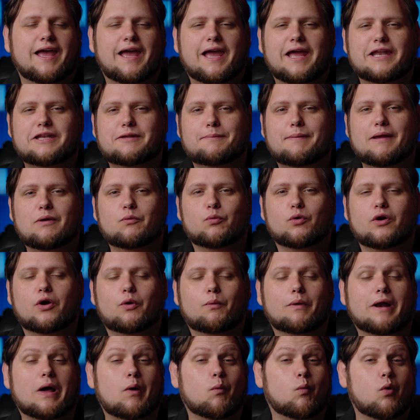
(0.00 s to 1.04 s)
And to be real,
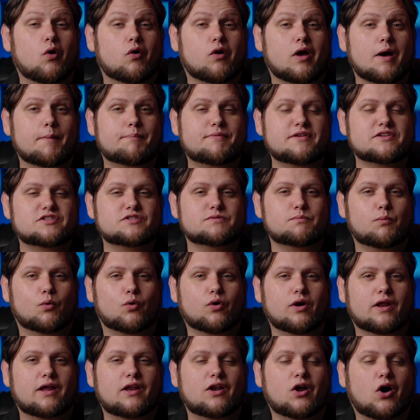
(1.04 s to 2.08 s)
when I woke up this
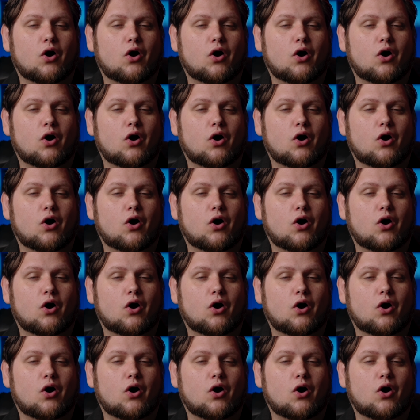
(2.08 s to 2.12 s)
morning,